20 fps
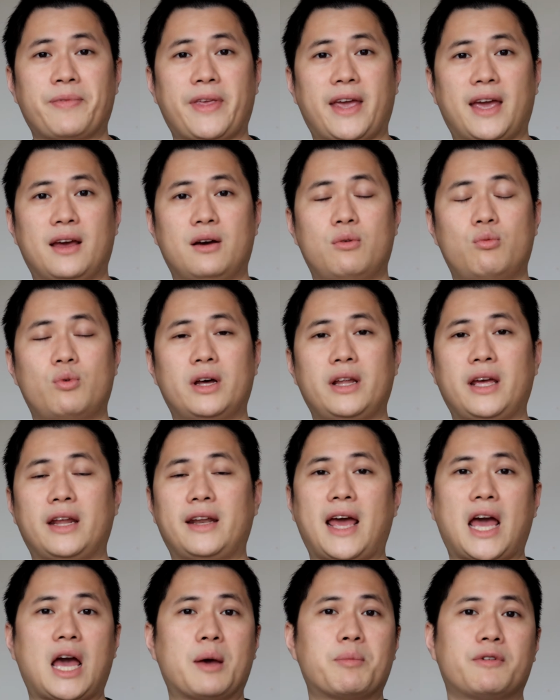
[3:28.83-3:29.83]
And what an
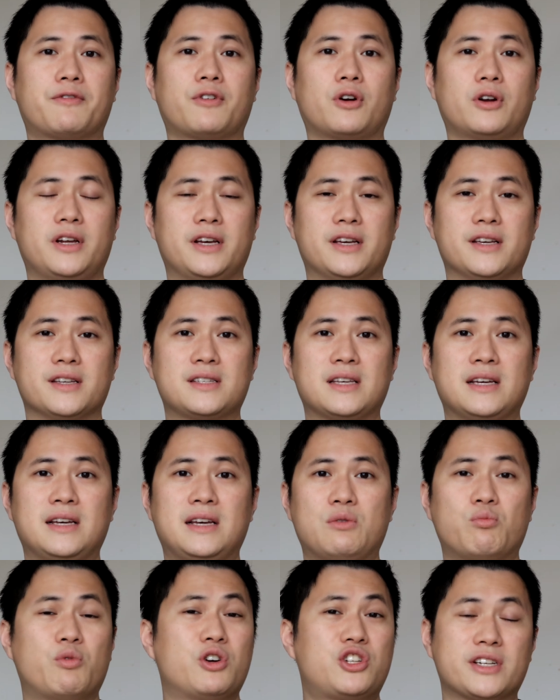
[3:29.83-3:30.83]
ambivert is,
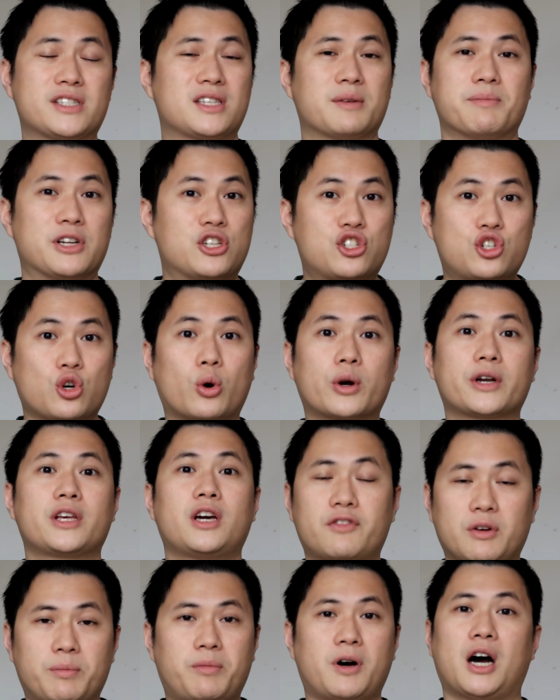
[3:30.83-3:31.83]
which is the majority
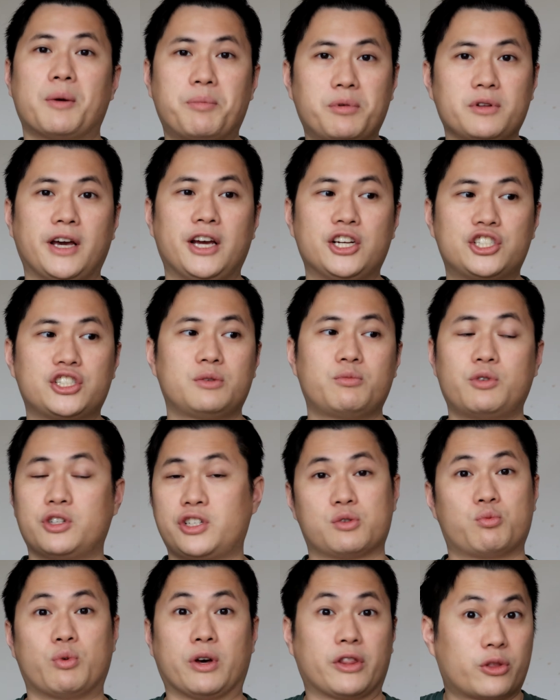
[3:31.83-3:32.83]
of the population, which
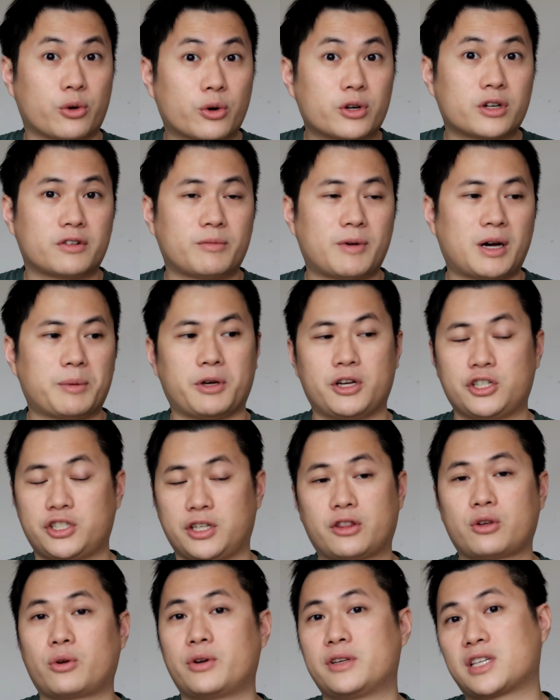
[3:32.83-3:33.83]
is 1/3 of the
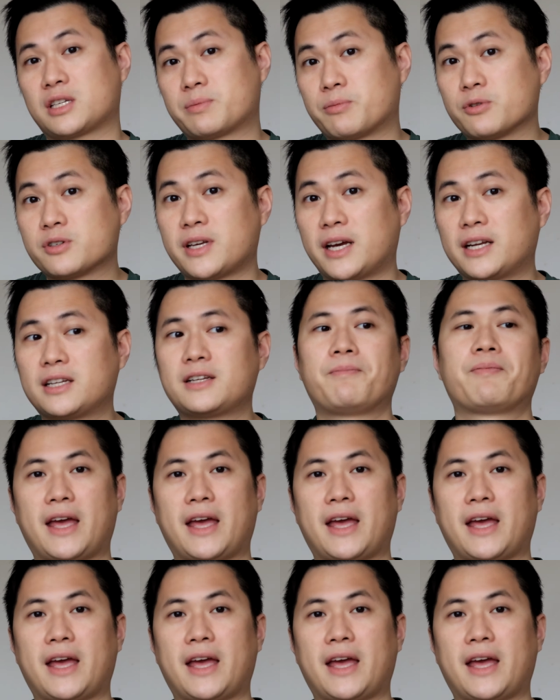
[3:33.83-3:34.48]
population, 36%.